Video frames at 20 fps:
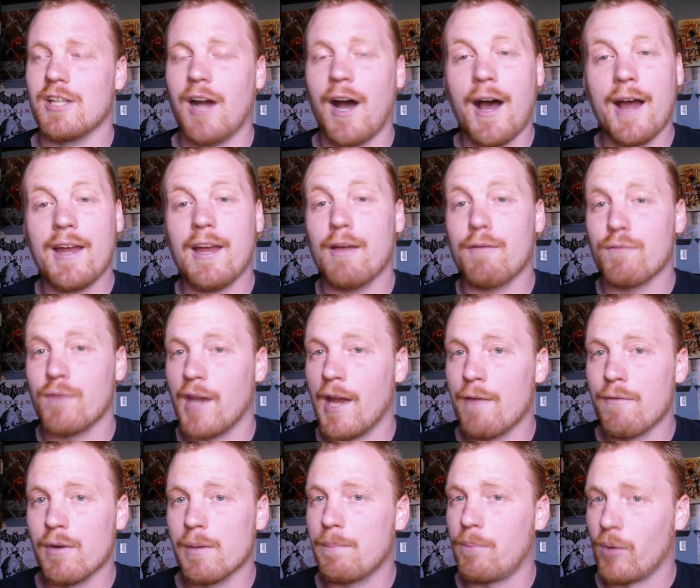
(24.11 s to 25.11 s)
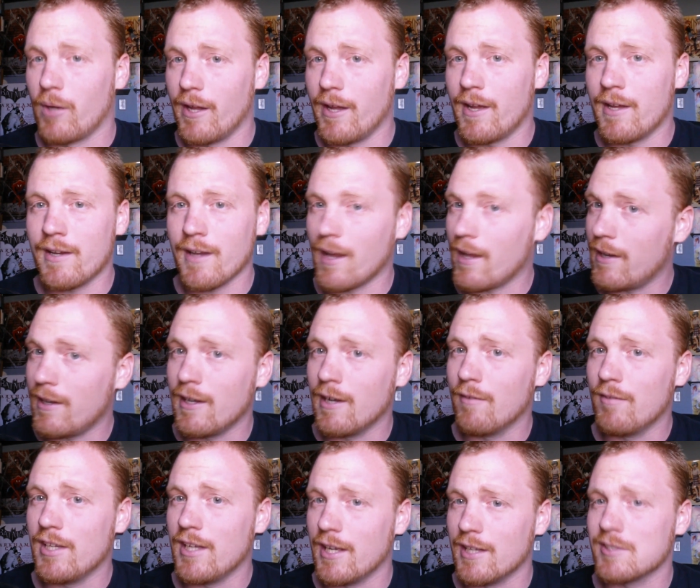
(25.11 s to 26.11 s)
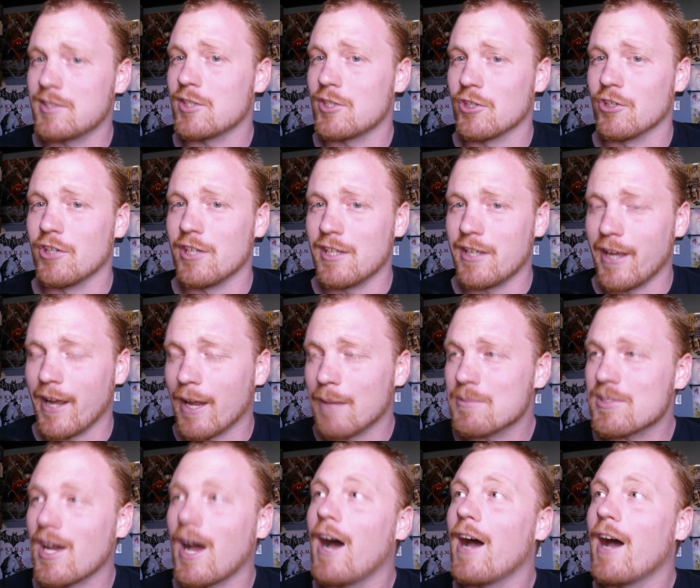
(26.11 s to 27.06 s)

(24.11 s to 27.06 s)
that I have never played any of the Ace Attorney games.